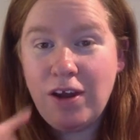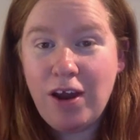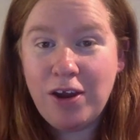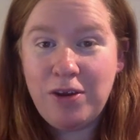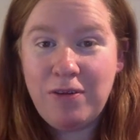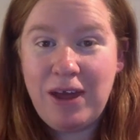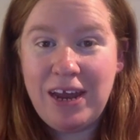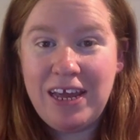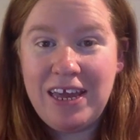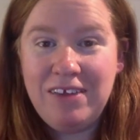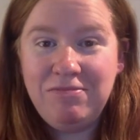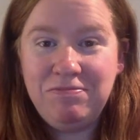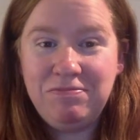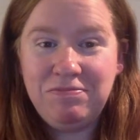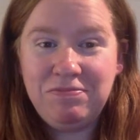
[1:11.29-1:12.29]
Are you ready?
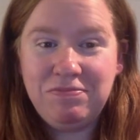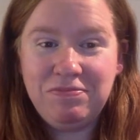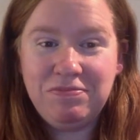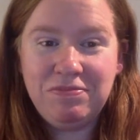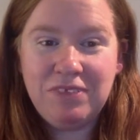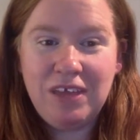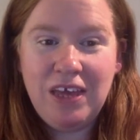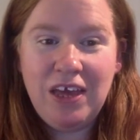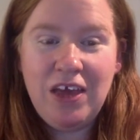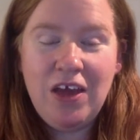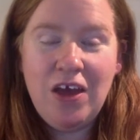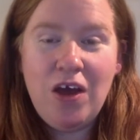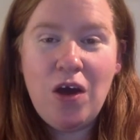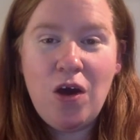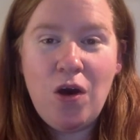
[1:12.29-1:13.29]

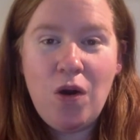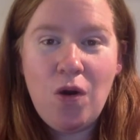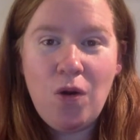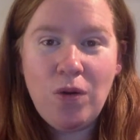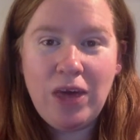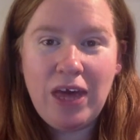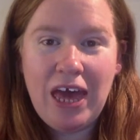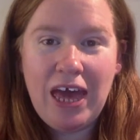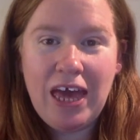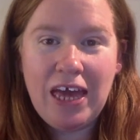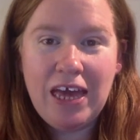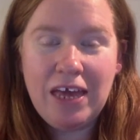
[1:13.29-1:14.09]
Okay.